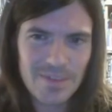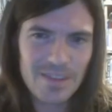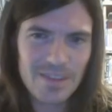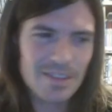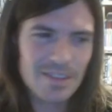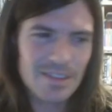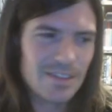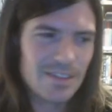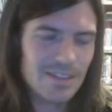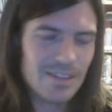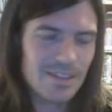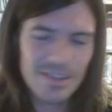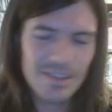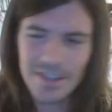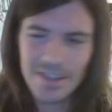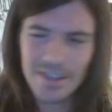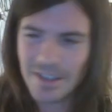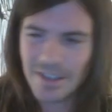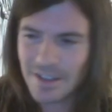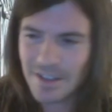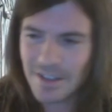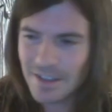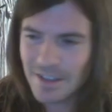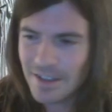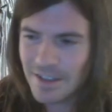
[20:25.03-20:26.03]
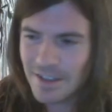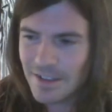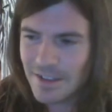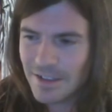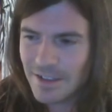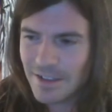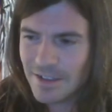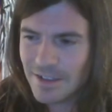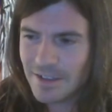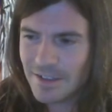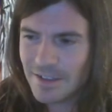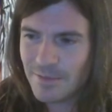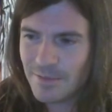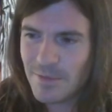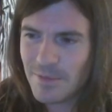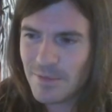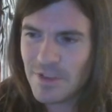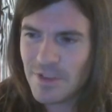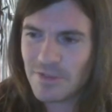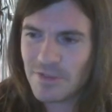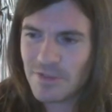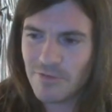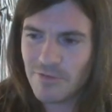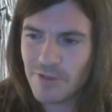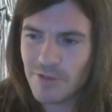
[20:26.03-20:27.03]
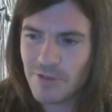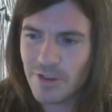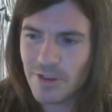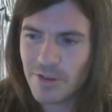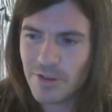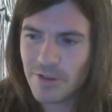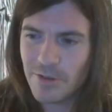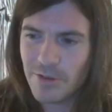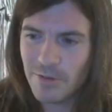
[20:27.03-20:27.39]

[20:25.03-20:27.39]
yeah, he's a really cool